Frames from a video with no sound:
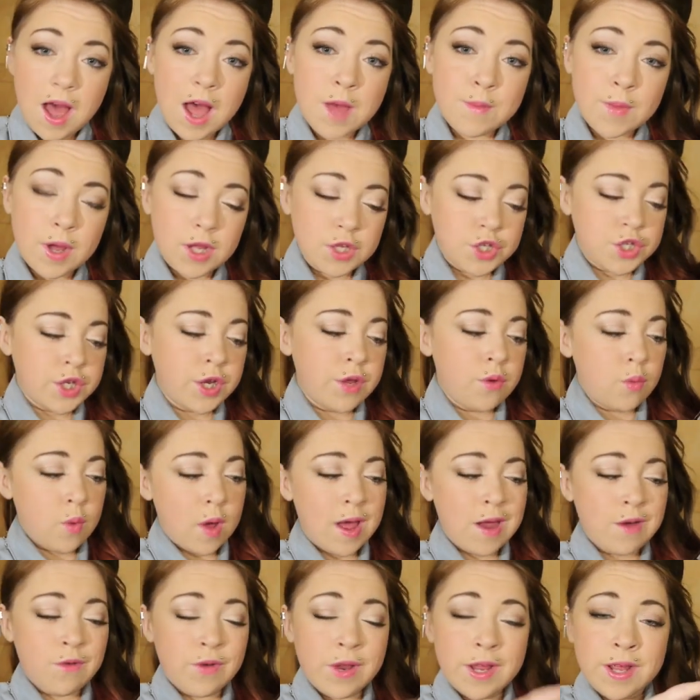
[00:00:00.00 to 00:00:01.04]
I'm actually
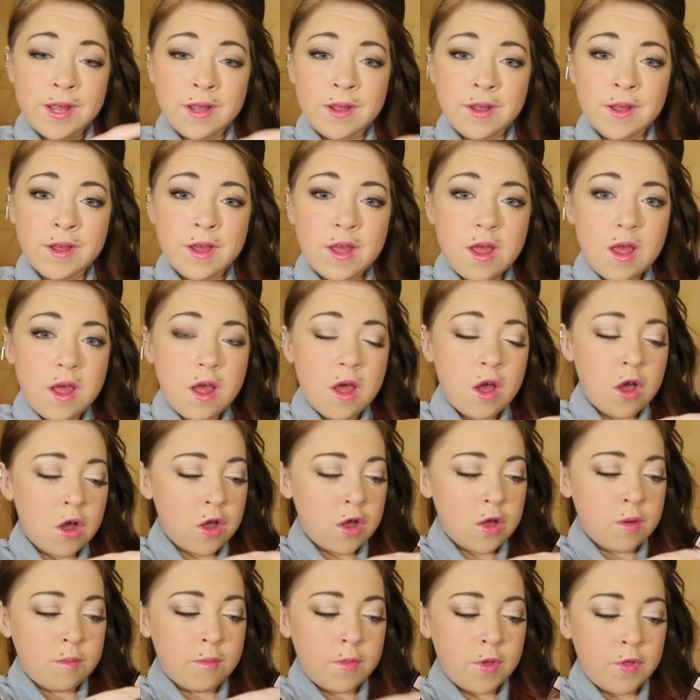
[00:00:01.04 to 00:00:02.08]
wearing
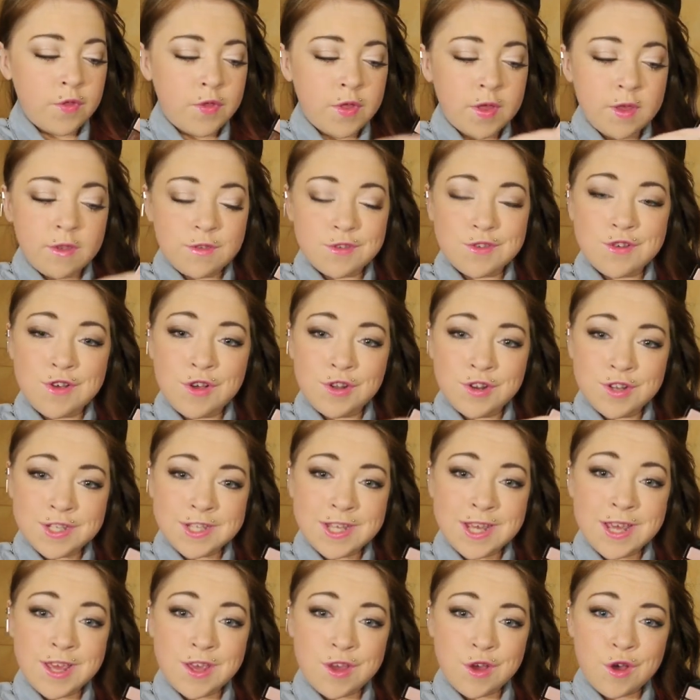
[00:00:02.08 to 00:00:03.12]
um, these
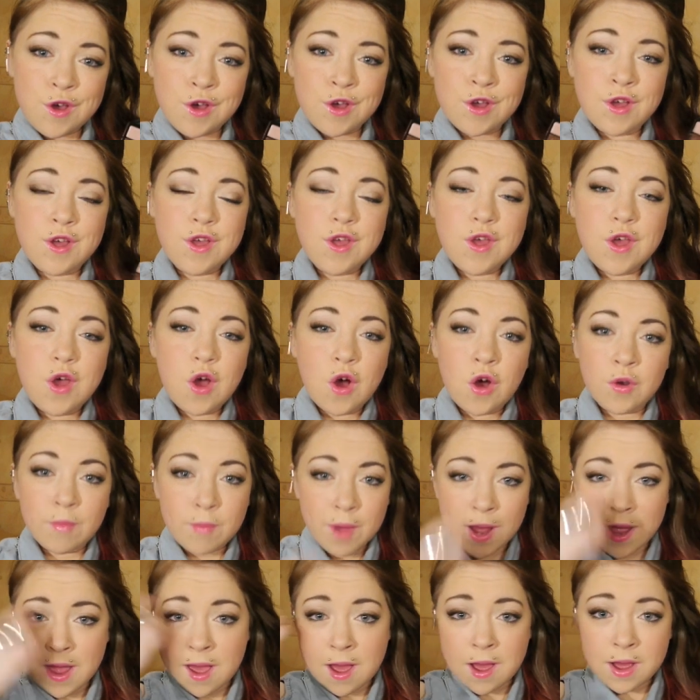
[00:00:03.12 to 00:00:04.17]
colours here on
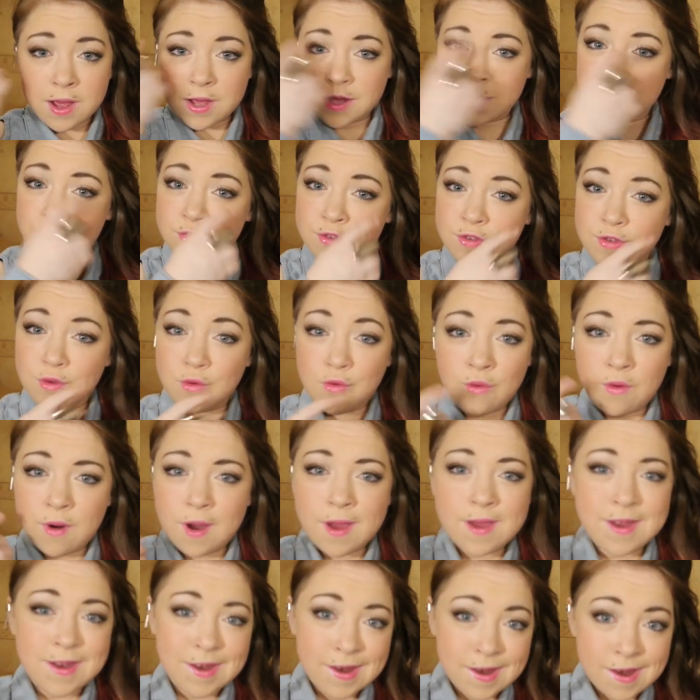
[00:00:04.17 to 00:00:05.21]
my eyes
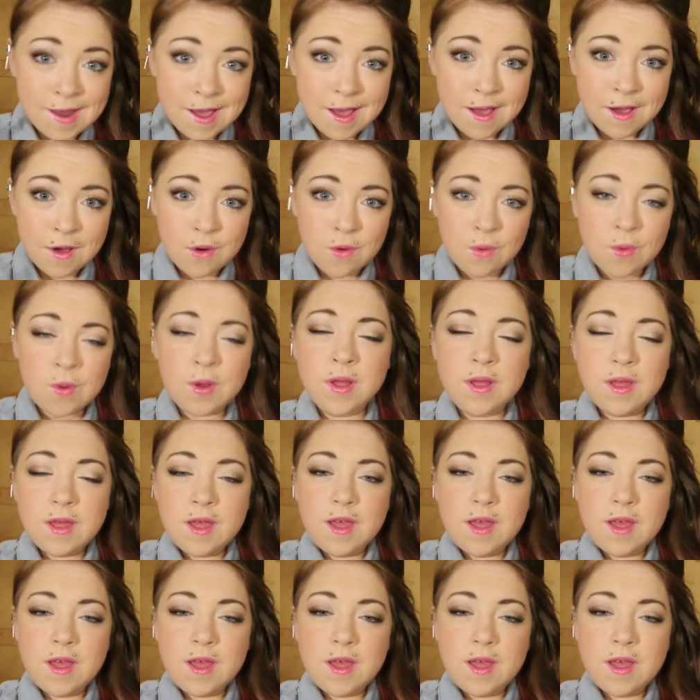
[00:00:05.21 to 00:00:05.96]
right now.